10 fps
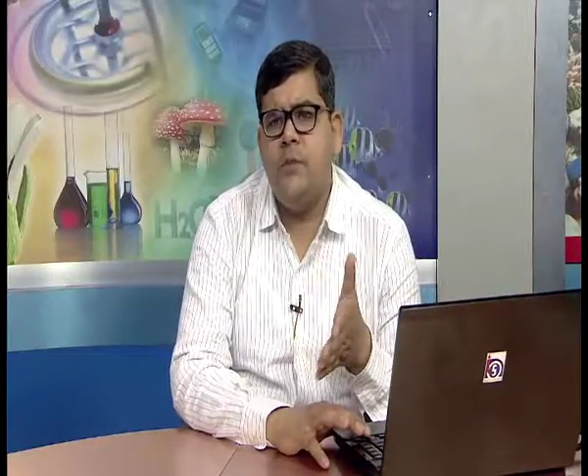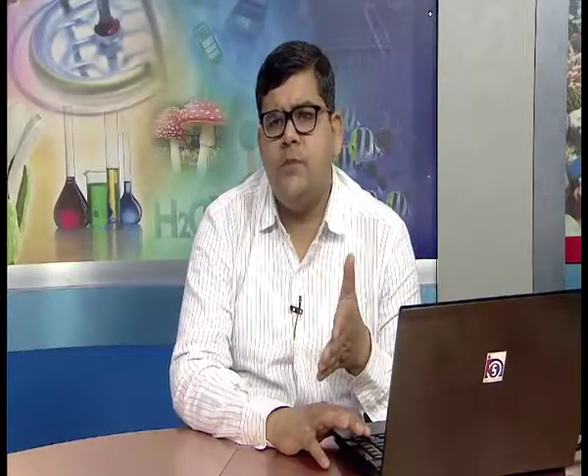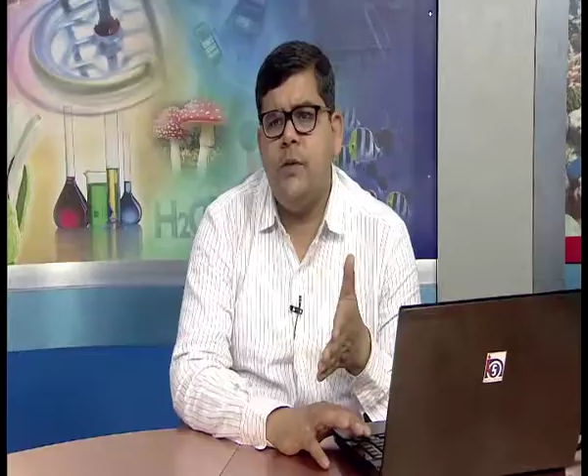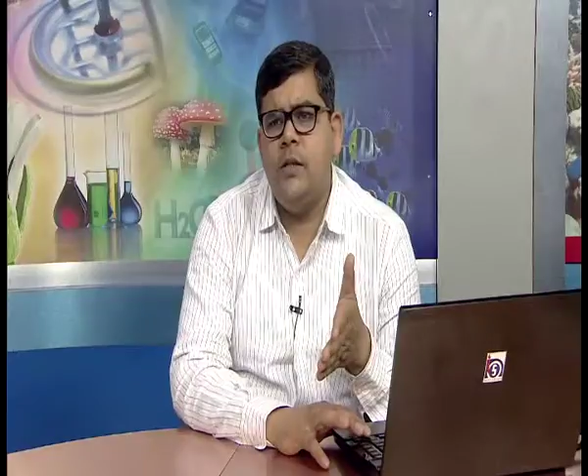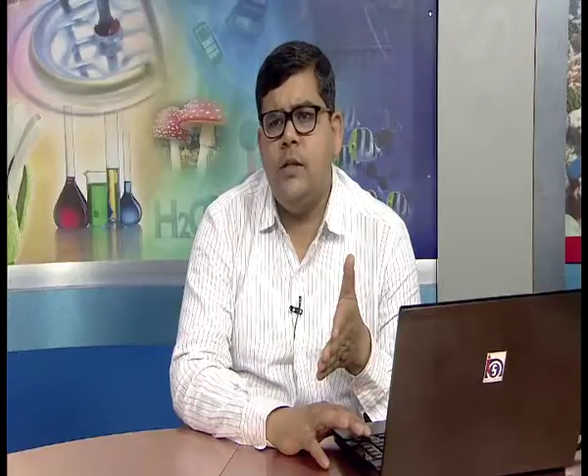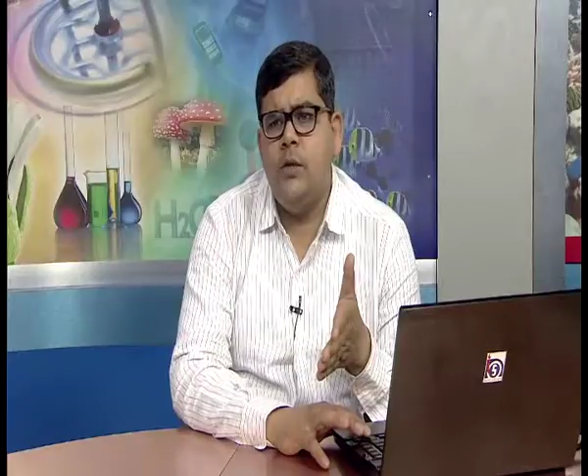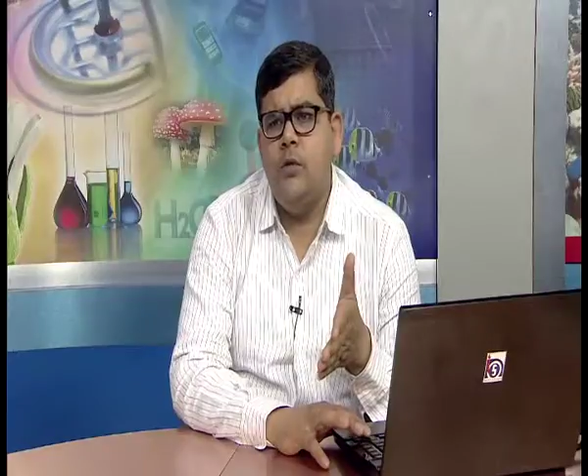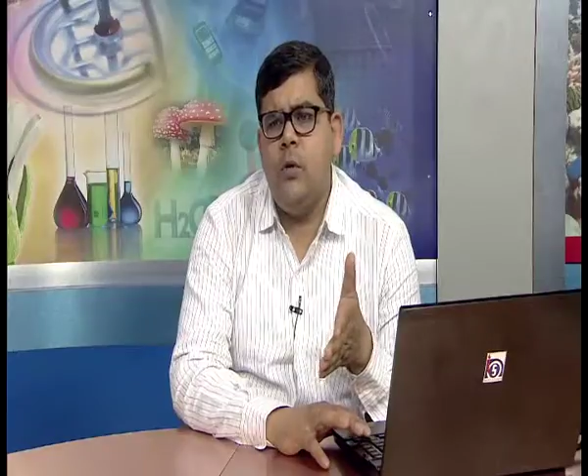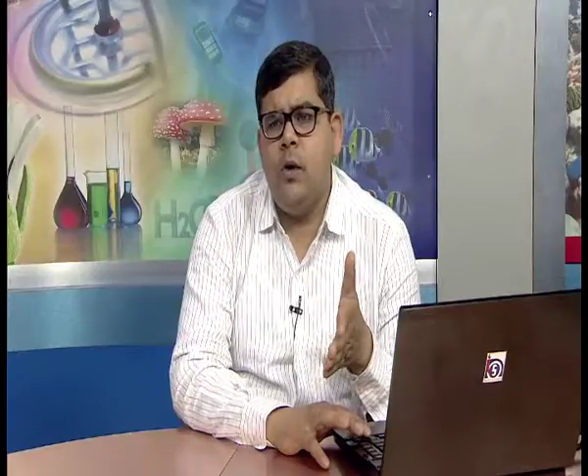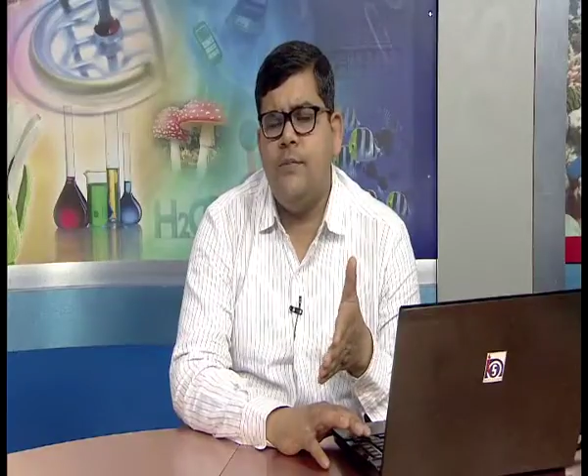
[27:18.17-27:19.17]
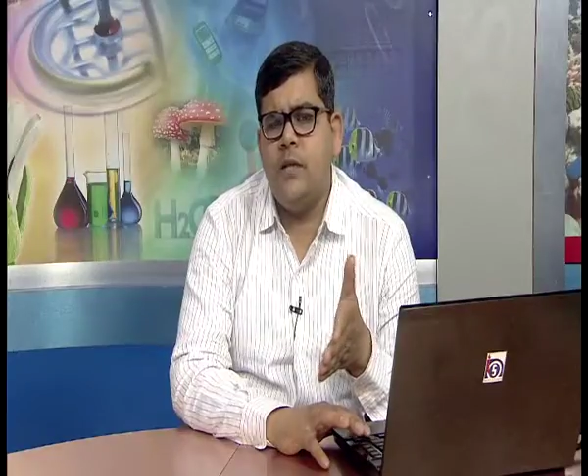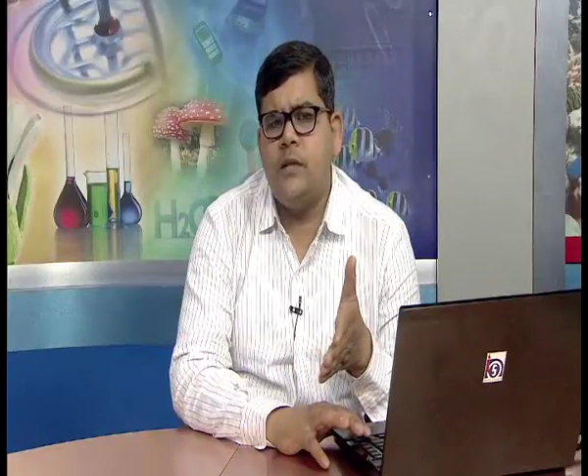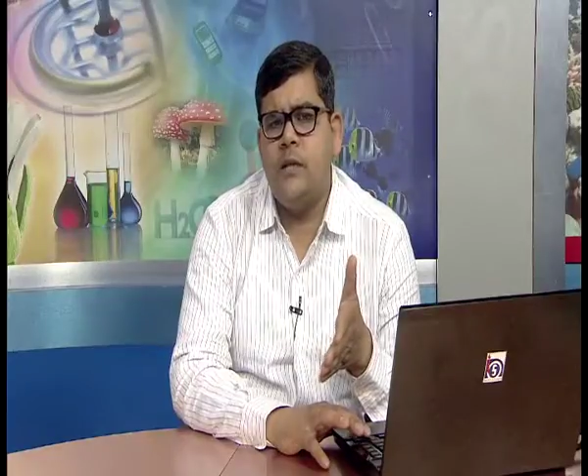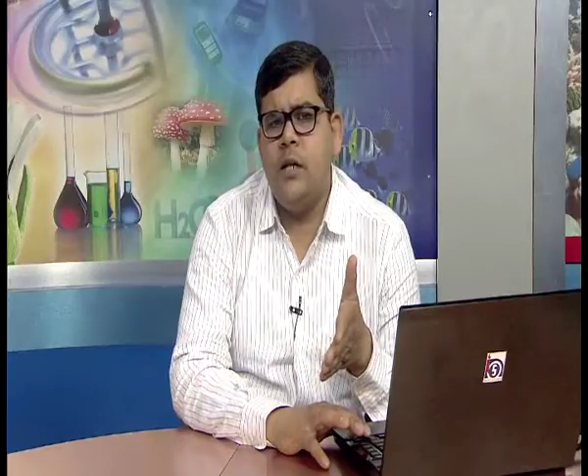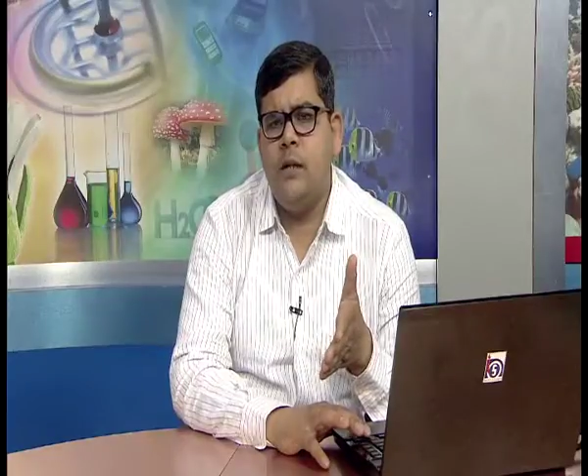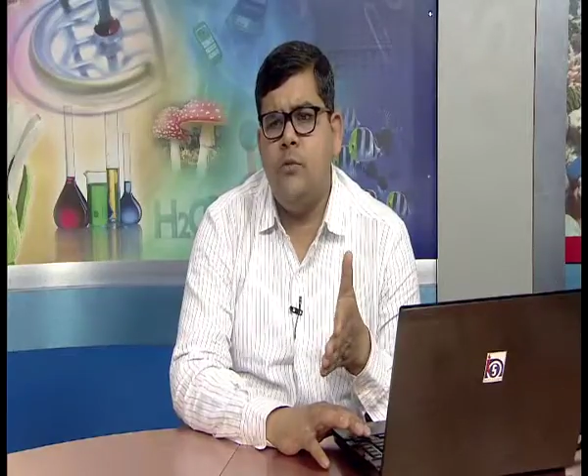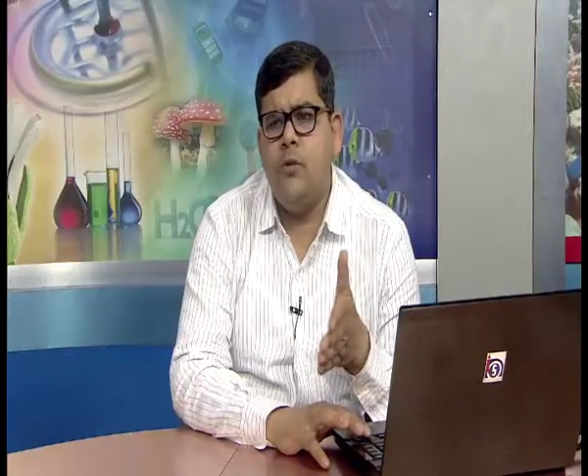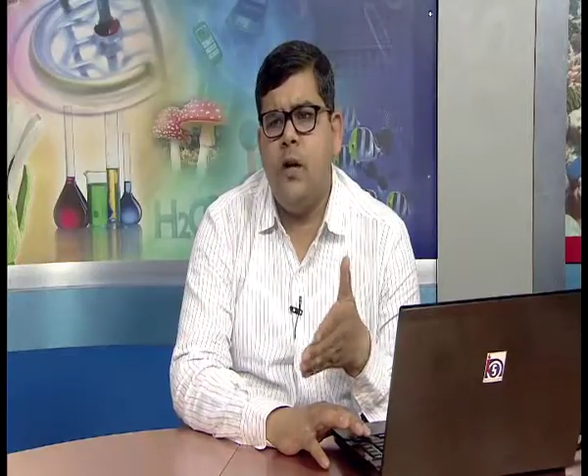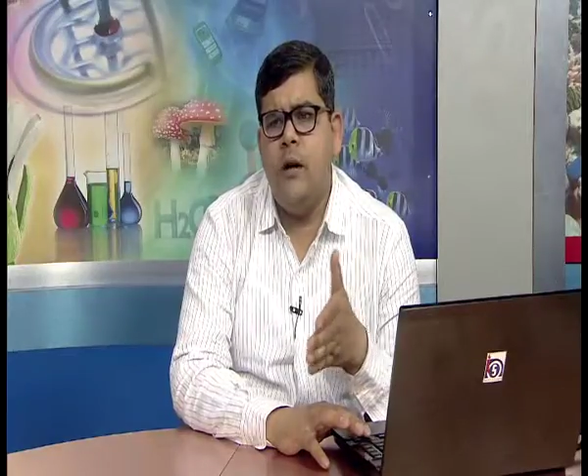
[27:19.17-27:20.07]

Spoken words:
between the Hindu law of succession and Muslim